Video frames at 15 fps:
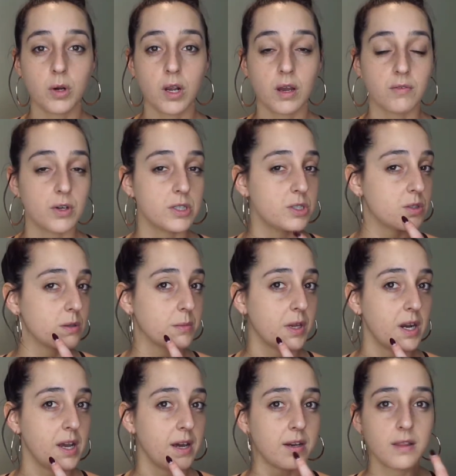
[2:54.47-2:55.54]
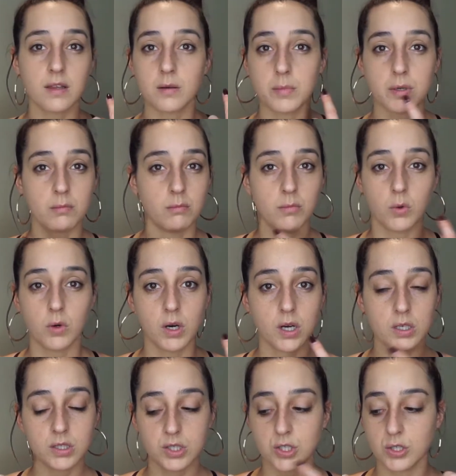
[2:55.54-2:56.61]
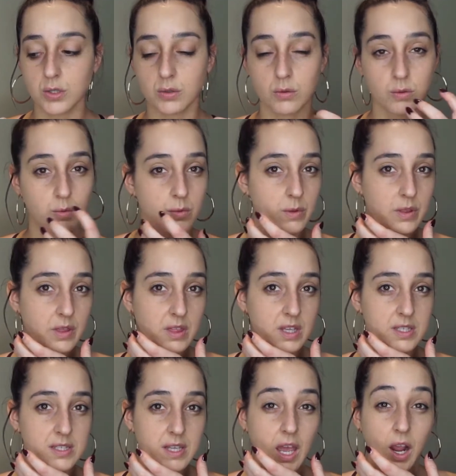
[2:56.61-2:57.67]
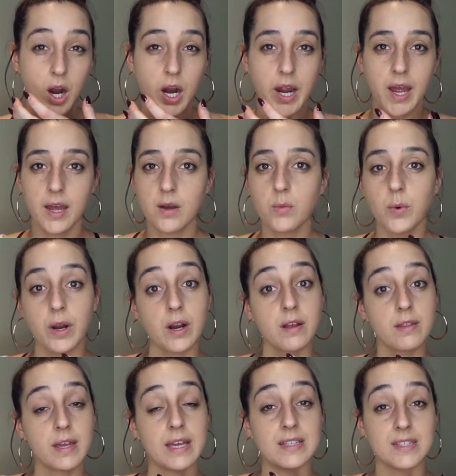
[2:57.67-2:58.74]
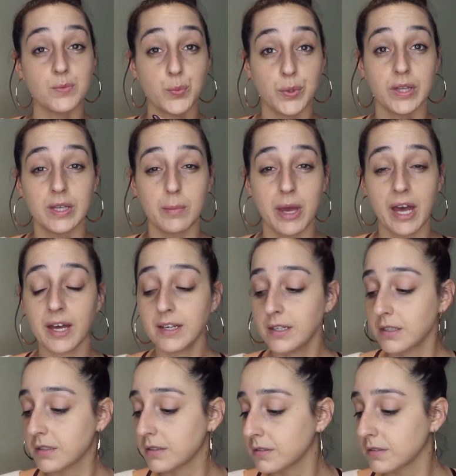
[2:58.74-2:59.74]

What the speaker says: Coverage, so I'm going to add a little bit more to this area where it's really bad.